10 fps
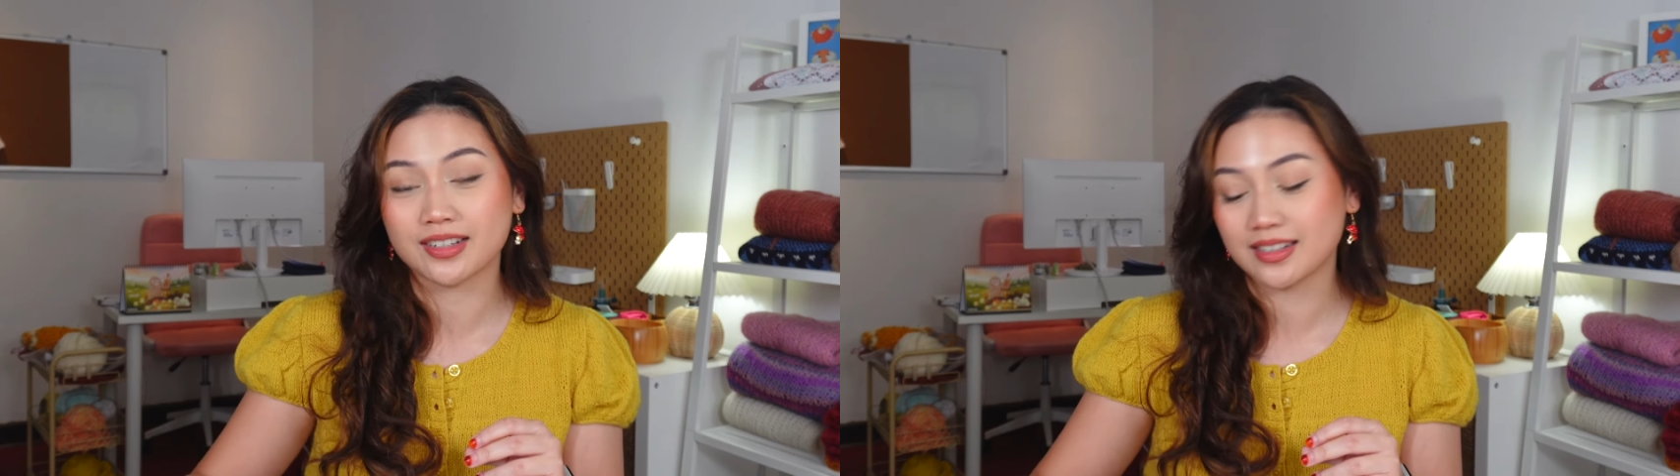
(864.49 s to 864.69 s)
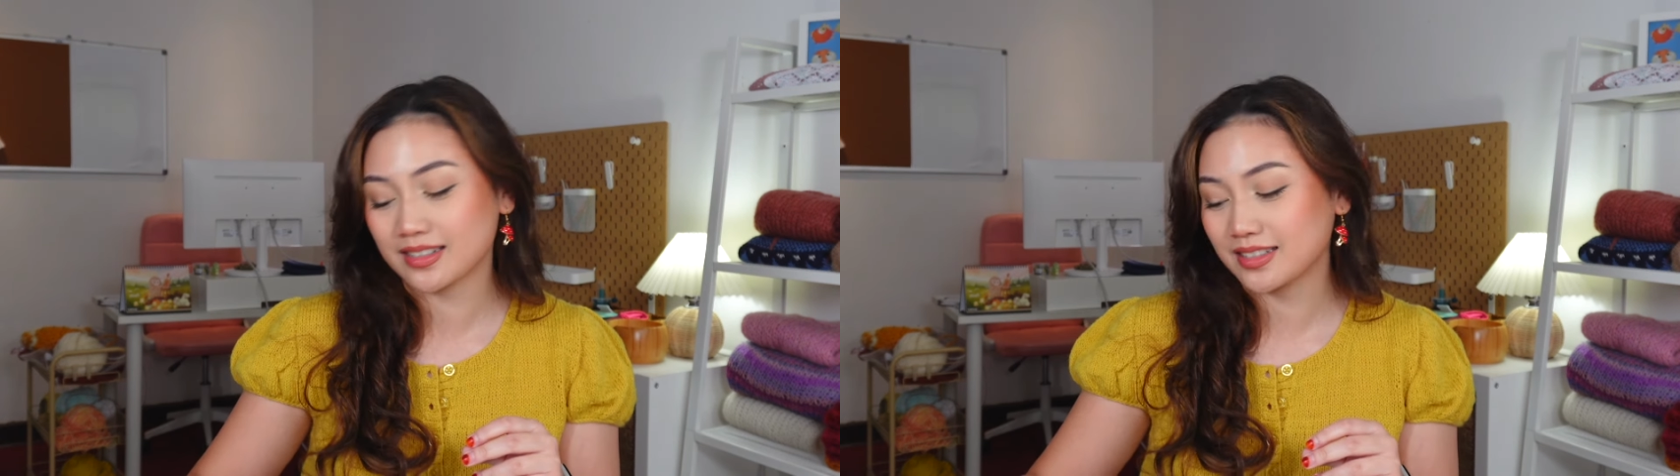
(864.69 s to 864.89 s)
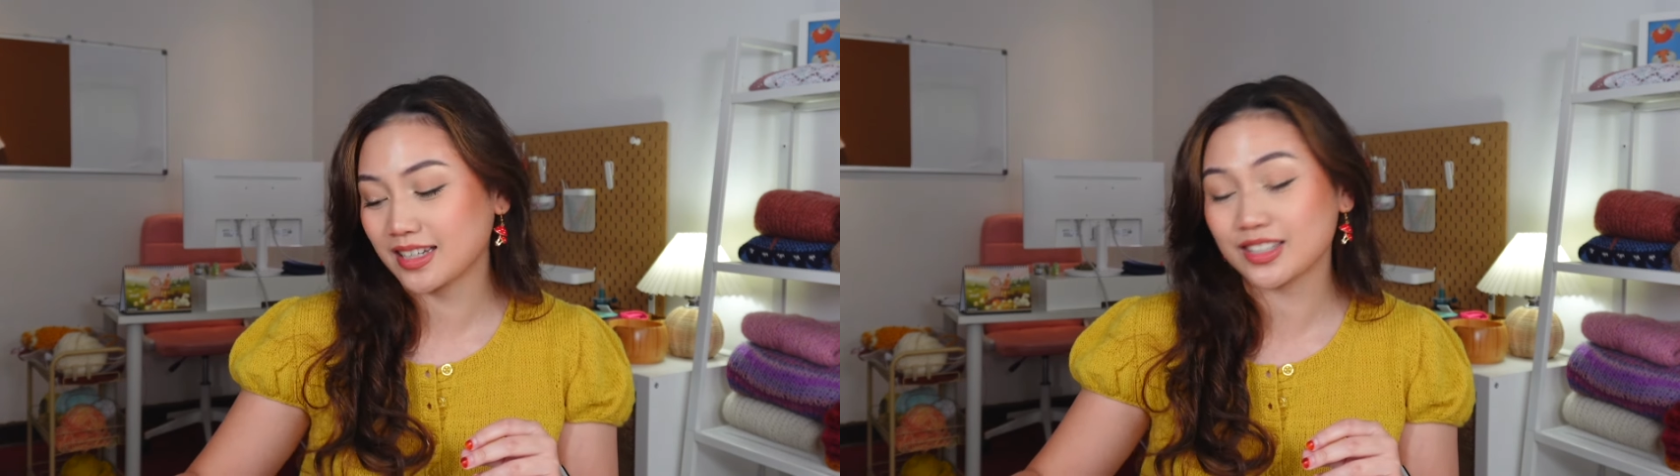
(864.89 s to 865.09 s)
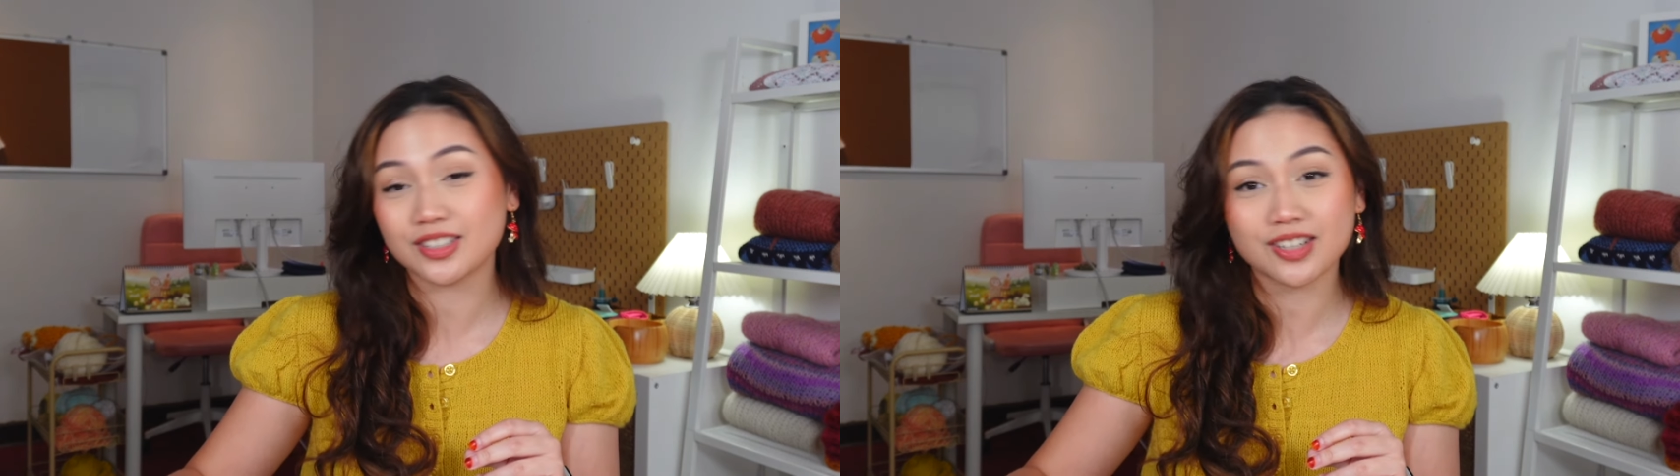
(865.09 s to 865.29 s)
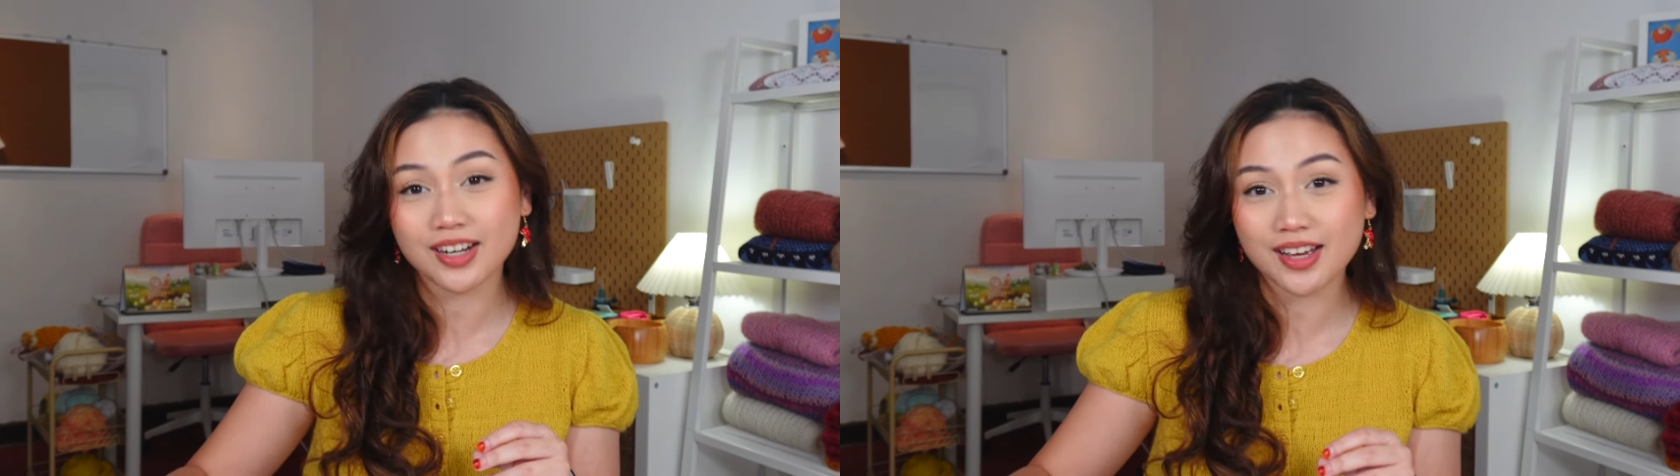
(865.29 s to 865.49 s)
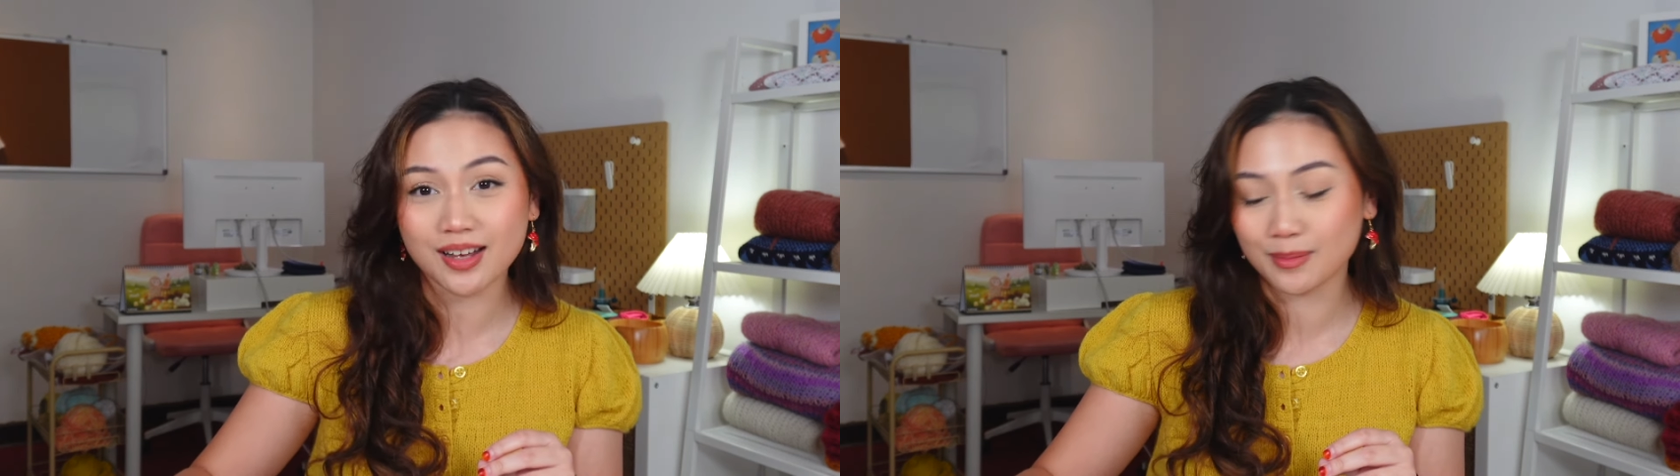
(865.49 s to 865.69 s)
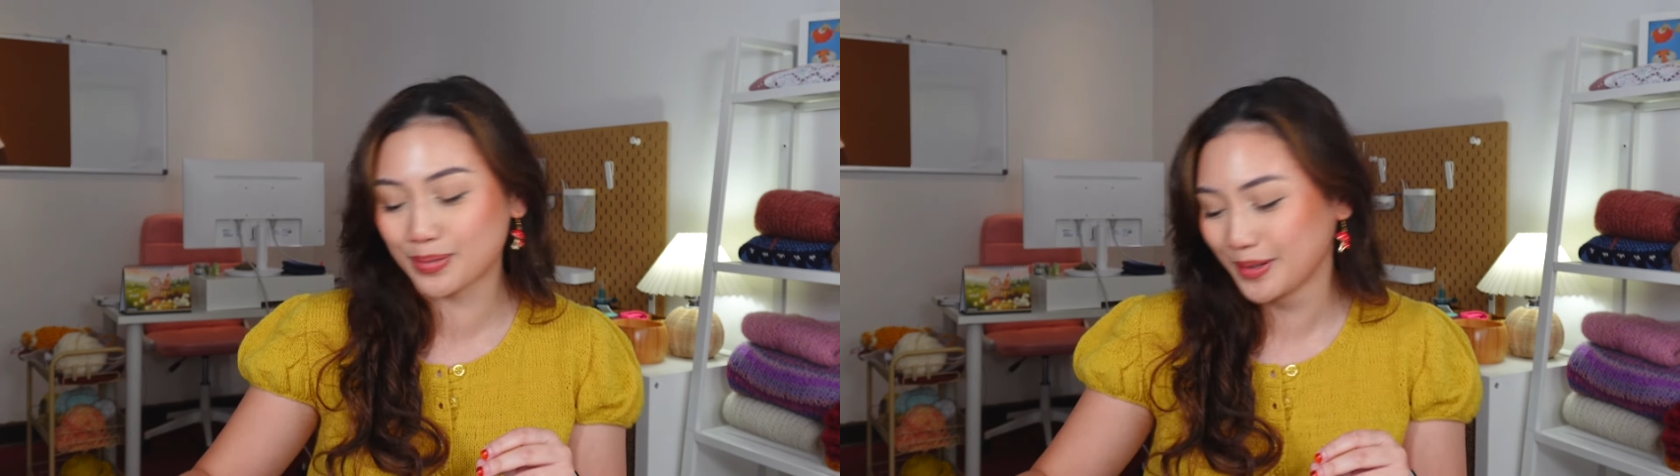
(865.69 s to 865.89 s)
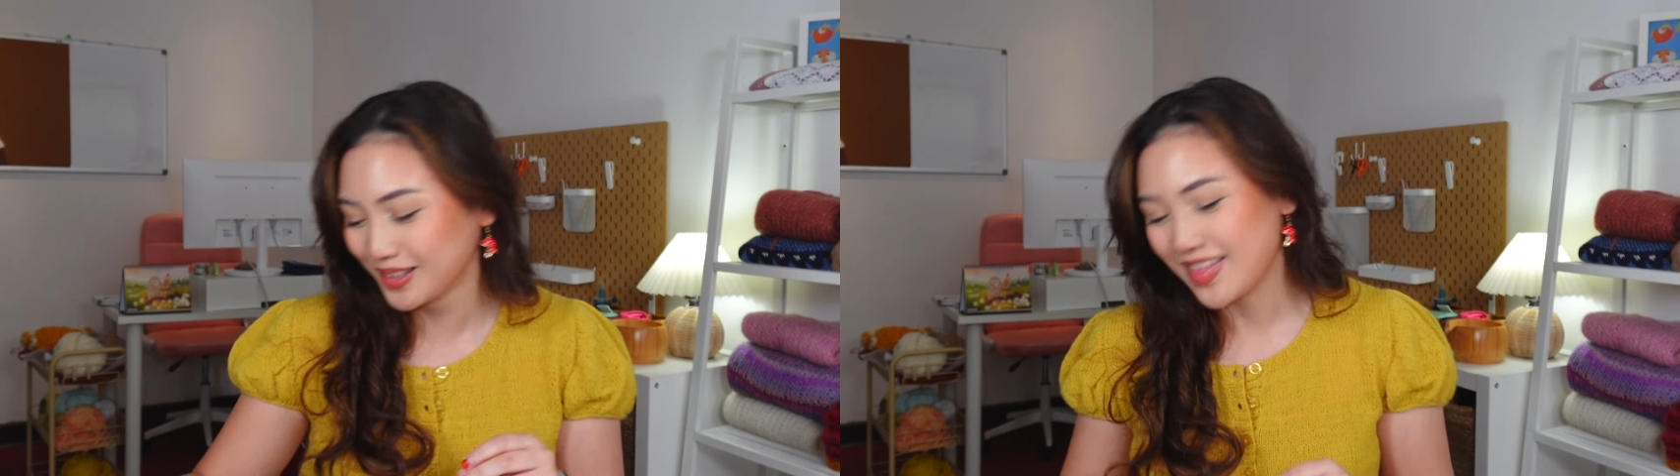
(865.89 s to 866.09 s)
I was like, shut up.
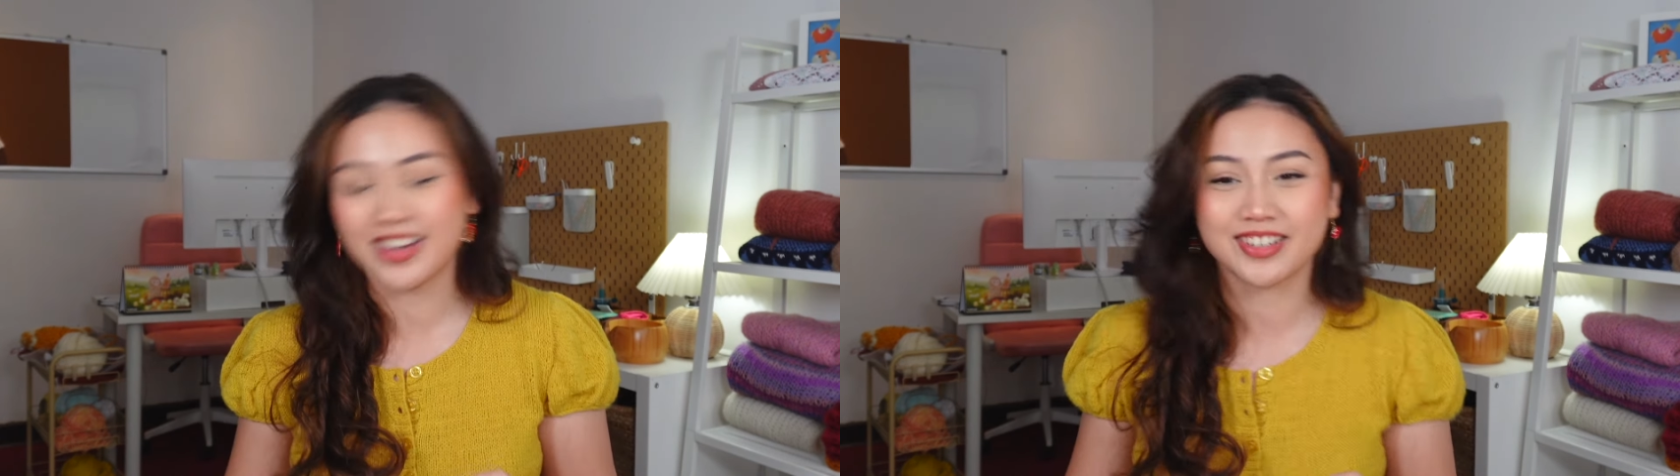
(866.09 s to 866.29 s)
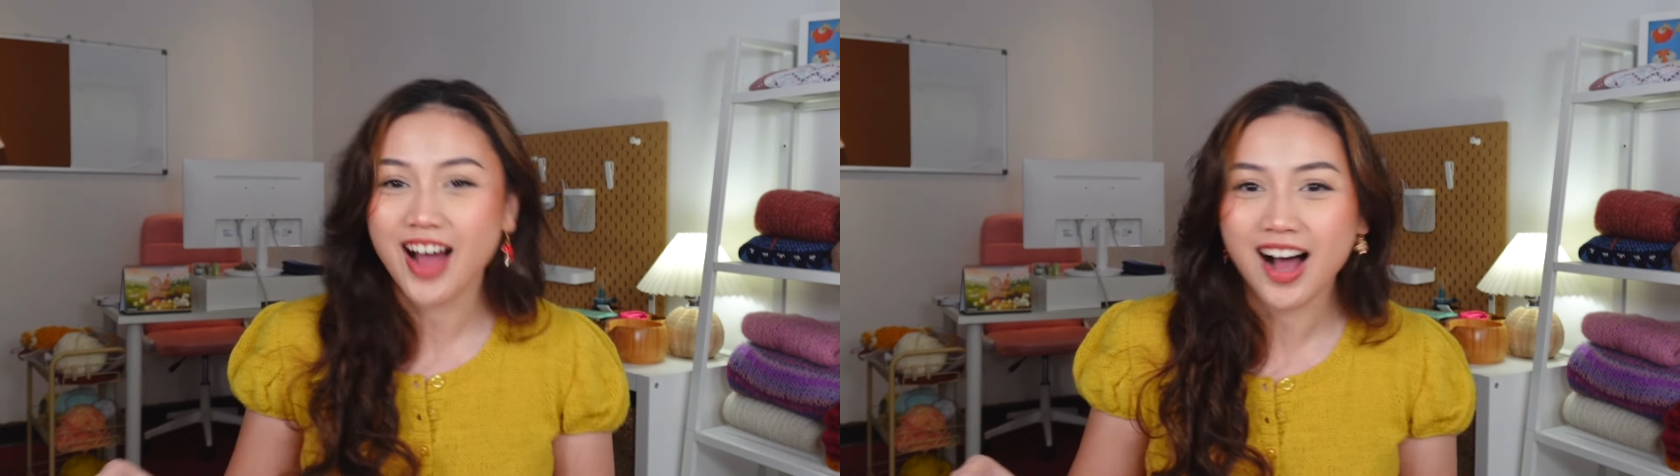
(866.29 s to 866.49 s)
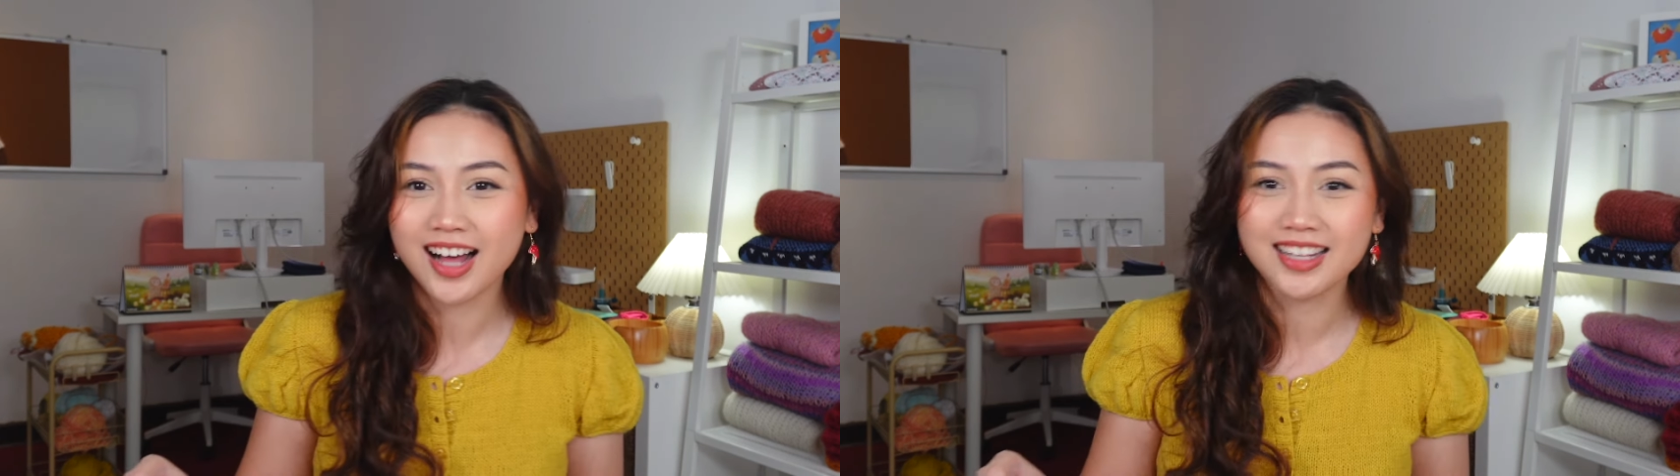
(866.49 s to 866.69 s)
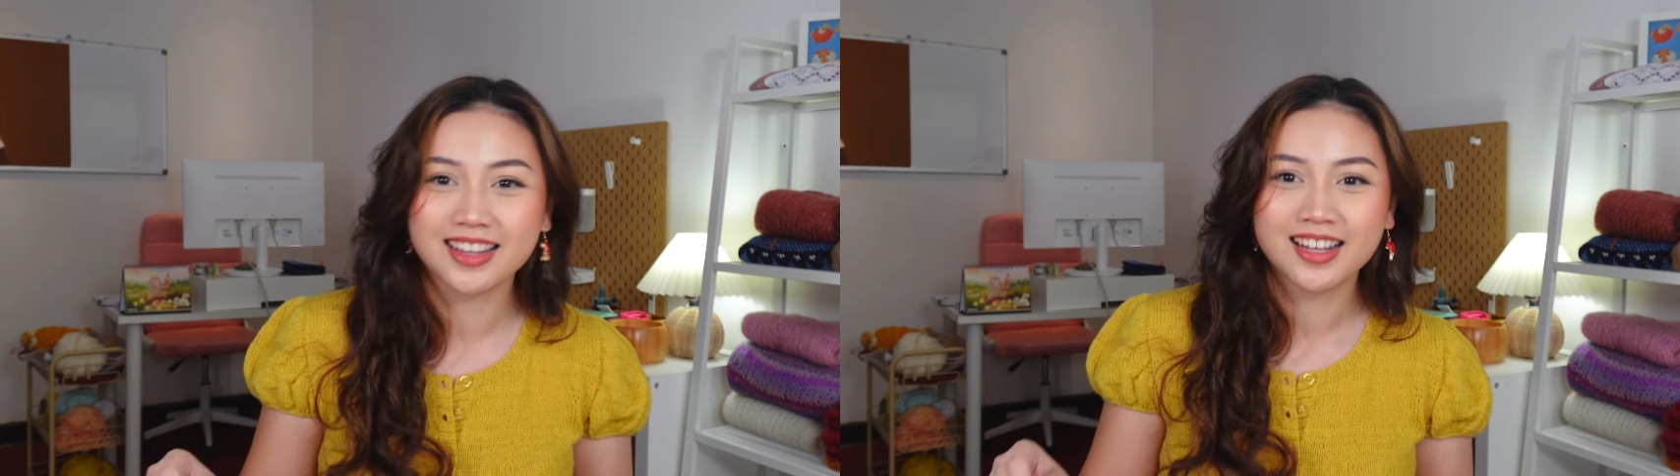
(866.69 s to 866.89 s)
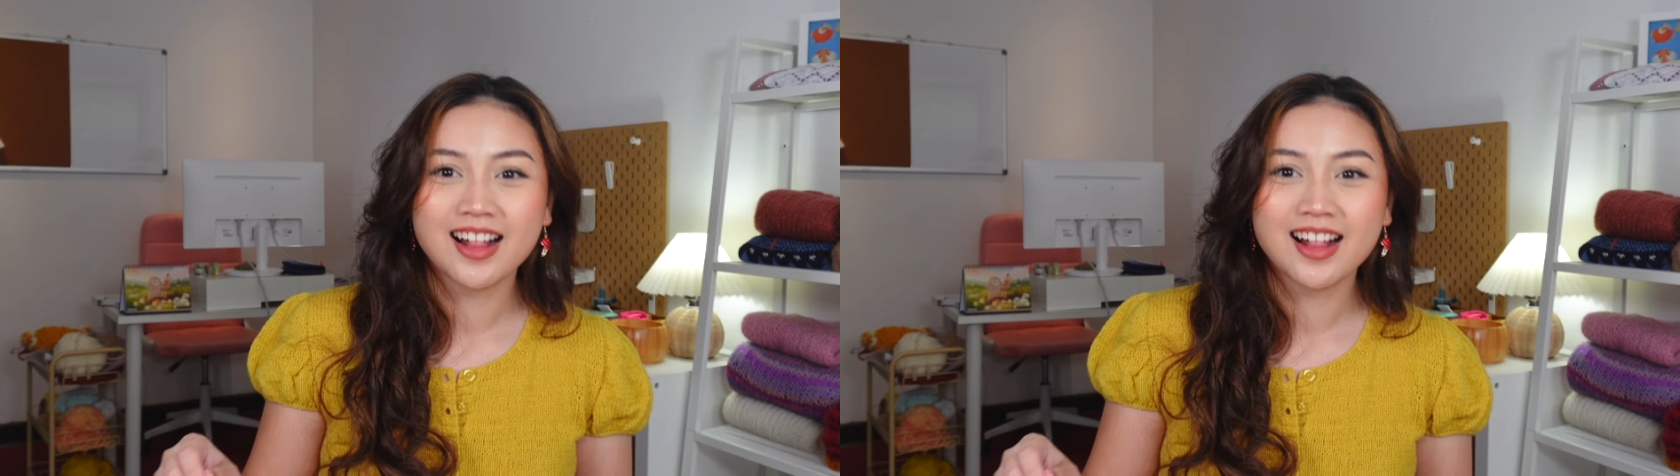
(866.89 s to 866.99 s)
They're not.